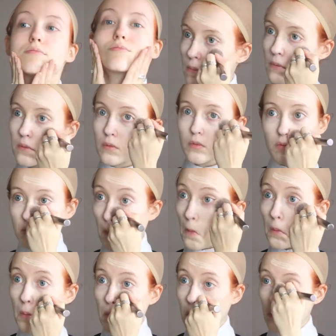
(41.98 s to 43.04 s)
Then move on
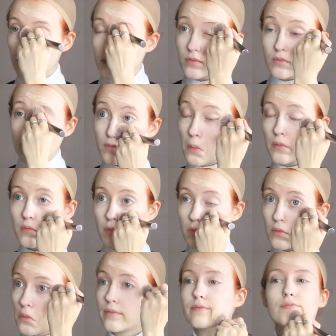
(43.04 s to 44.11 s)
to your favorite
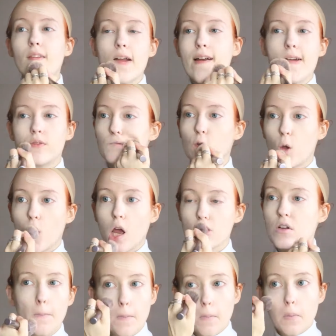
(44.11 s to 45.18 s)
foundation. Mine's
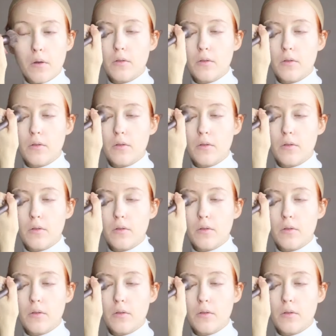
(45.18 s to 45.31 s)
Lancome.